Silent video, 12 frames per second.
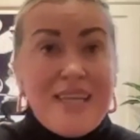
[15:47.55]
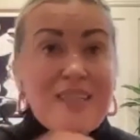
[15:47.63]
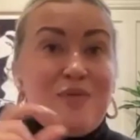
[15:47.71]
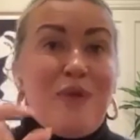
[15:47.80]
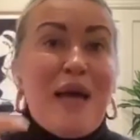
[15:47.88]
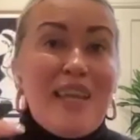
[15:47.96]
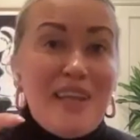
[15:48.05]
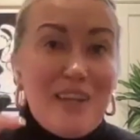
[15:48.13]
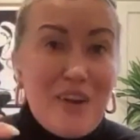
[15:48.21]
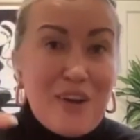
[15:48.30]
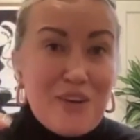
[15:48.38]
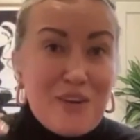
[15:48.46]
depending
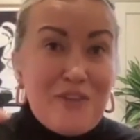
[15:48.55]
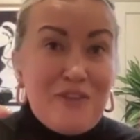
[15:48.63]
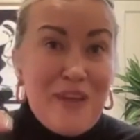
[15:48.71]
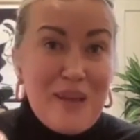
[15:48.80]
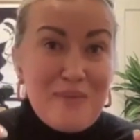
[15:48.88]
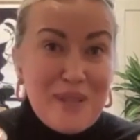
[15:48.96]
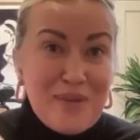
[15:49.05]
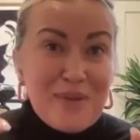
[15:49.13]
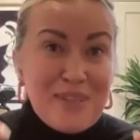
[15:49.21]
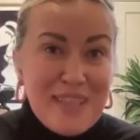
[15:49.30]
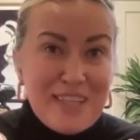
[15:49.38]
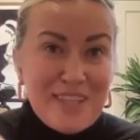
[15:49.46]
on your family
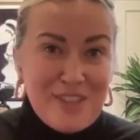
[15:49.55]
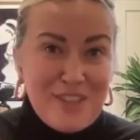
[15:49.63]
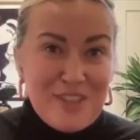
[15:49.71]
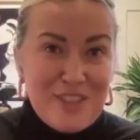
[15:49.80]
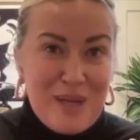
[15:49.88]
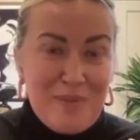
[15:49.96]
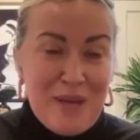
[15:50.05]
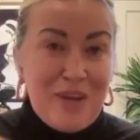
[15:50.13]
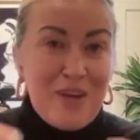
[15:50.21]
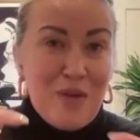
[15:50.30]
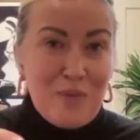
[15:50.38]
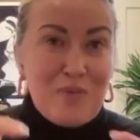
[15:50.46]
relationship
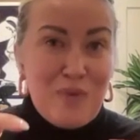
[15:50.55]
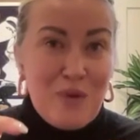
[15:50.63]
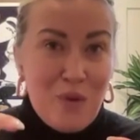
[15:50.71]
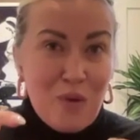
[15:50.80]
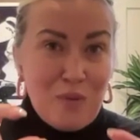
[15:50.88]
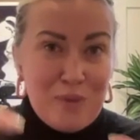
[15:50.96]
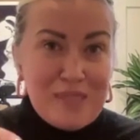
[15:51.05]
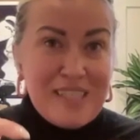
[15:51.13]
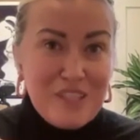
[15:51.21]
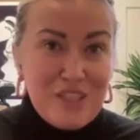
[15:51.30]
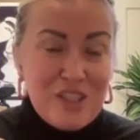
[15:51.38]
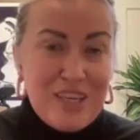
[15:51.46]
and your
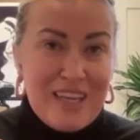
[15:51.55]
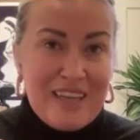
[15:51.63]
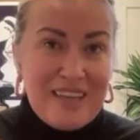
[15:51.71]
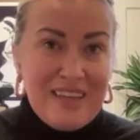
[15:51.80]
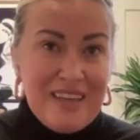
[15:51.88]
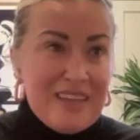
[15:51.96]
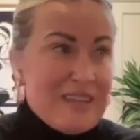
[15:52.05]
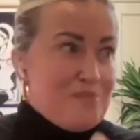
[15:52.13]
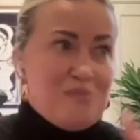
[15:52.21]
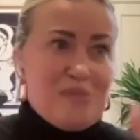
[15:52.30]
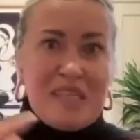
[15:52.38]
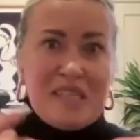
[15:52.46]
positioning
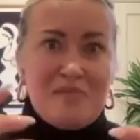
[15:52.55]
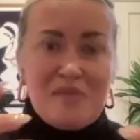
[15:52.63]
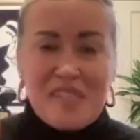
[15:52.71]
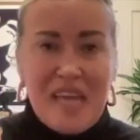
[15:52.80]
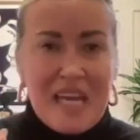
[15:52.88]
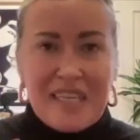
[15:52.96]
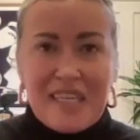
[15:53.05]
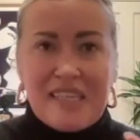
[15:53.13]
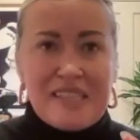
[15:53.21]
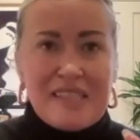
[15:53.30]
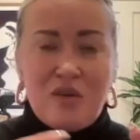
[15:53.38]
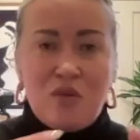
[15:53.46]
in
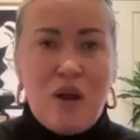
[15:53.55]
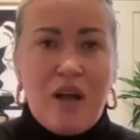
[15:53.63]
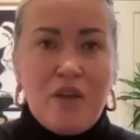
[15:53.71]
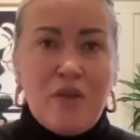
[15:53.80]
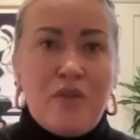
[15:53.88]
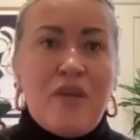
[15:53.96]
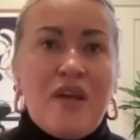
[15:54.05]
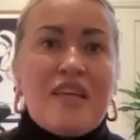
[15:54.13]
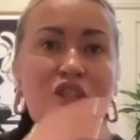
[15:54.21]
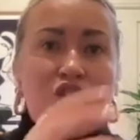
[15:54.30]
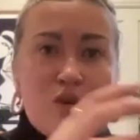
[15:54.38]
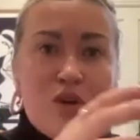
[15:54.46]
status and wealth
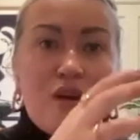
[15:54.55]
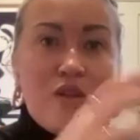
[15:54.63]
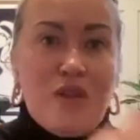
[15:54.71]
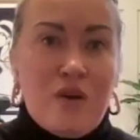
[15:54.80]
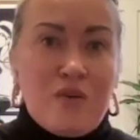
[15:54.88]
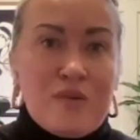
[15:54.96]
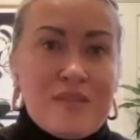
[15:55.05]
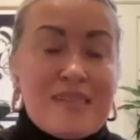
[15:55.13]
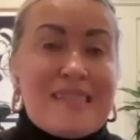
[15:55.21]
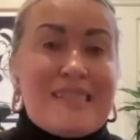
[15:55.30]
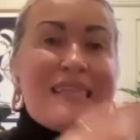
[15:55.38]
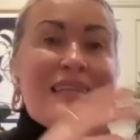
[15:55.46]
during those
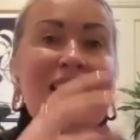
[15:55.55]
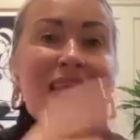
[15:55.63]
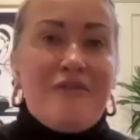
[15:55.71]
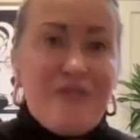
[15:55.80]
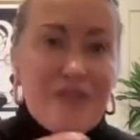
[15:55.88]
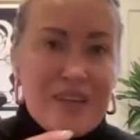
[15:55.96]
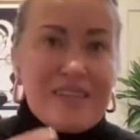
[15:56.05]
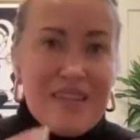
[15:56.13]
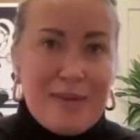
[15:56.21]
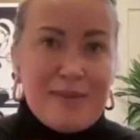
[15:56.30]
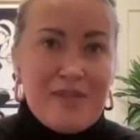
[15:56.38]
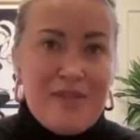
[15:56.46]
significant
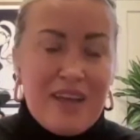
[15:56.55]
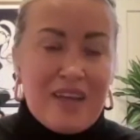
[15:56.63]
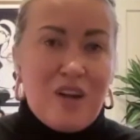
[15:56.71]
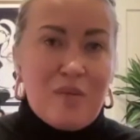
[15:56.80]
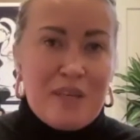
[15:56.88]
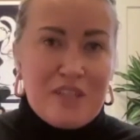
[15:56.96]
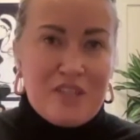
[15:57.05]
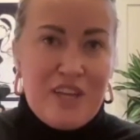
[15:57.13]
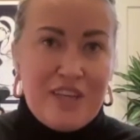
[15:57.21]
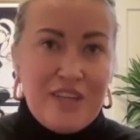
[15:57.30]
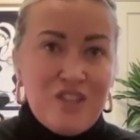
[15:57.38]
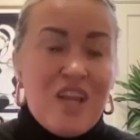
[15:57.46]
times of economic
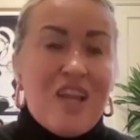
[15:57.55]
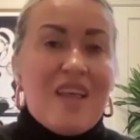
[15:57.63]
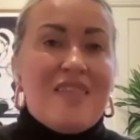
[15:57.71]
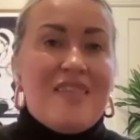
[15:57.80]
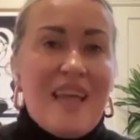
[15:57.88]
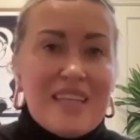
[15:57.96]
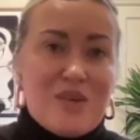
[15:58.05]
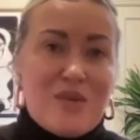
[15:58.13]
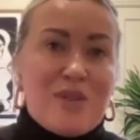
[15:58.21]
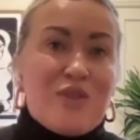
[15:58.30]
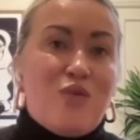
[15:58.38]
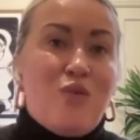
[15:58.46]
change, that's
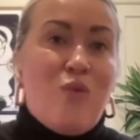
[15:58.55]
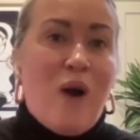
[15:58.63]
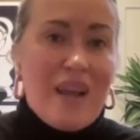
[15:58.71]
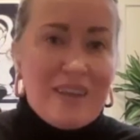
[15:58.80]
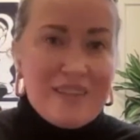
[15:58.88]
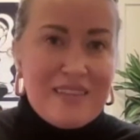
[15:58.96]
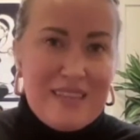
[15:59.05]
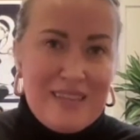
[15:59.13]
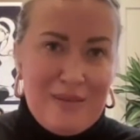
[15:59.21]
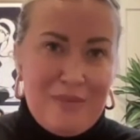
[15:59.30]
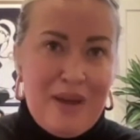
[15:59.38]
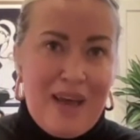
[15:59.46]
going to wildly
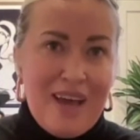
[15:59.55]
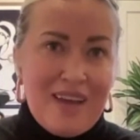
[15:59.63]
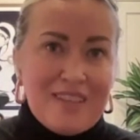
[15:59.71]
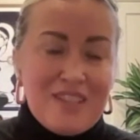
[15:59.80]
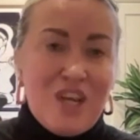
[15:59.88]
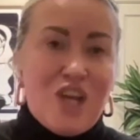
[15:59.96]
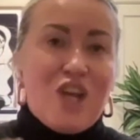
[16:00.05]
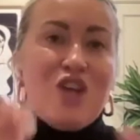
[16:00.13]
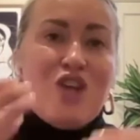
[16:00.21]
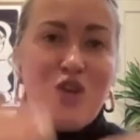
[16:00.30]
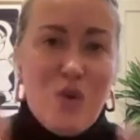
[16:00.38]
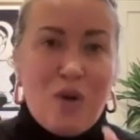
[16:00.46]
impact
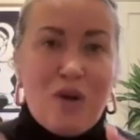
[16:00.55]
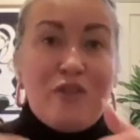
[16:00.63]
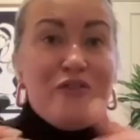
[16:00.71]
your